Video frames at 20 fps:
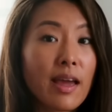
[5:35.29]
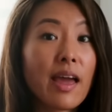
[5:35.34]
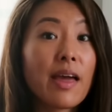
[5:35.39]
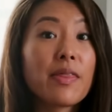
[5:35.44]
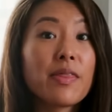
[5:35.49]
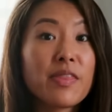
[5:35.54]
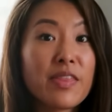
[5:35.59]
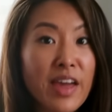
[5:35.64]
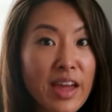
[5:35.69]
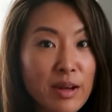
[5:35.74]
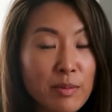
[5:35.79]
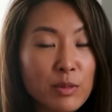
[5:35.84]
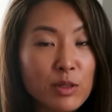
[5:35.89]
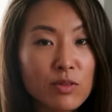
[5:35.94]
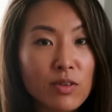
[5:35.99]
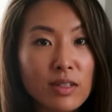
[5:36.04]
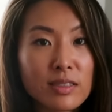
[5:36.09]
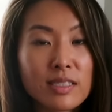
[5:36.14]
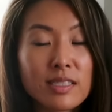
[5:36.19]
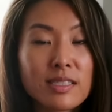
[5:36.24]
and then
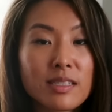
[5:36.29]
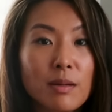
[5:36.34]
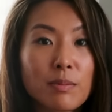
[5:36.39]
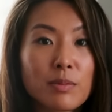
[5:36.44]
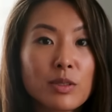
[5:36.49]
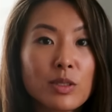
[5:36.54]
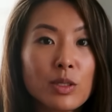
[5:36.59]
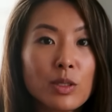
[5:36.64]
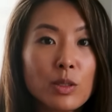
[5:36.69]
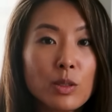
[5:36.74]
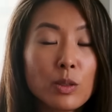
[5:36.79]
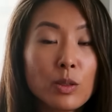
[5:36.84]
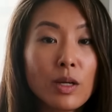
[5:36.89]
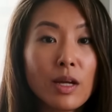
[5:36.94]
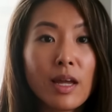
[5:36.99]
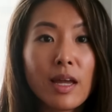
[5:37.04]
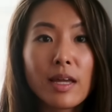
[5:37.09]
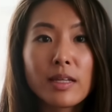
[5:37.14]
move on to step 2,